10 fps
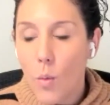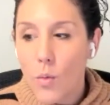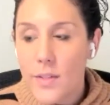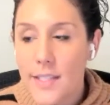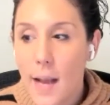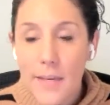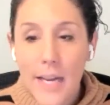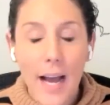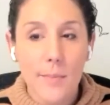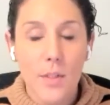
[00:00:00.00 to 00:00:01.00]

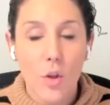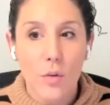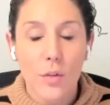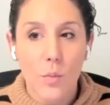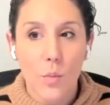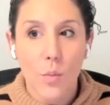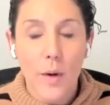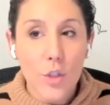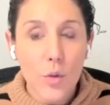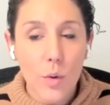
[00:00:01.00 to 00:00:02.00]
sometimes those
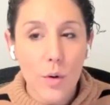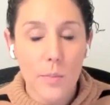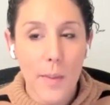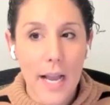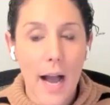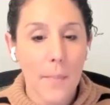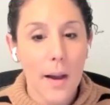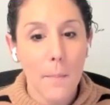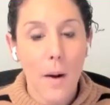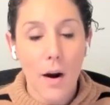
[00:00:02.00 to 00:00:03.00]
rituals become
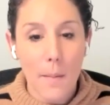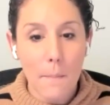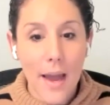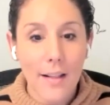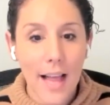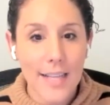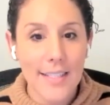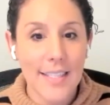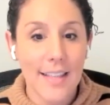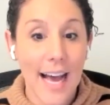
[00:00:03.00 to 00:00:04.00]

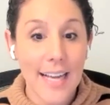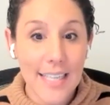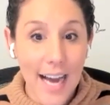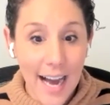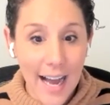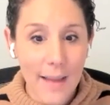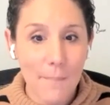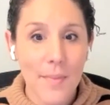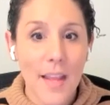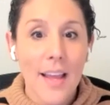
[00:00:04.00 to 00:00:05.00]
compartmentalized to that time.